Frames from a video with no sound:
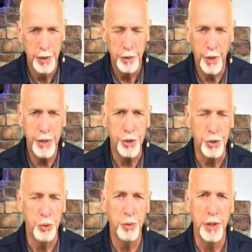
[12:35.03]

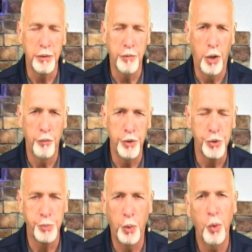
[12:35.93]
gracious, you can get involved in
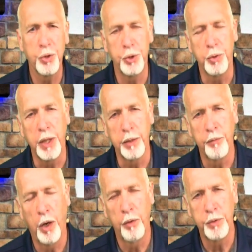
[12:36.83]
sports, you can get
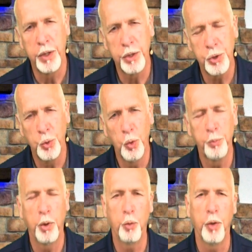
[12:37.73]
involved in the school
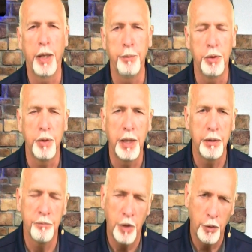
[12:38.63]
program, you can get
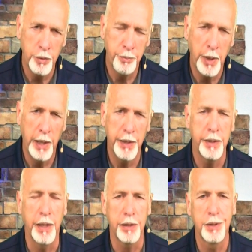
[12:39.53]
involved in
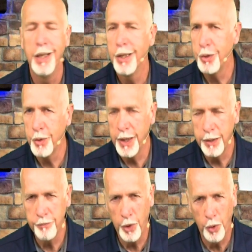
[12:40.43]
politics, you get
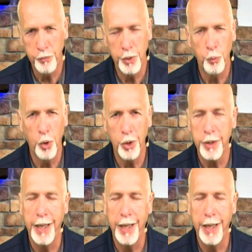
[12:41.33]
involved at work.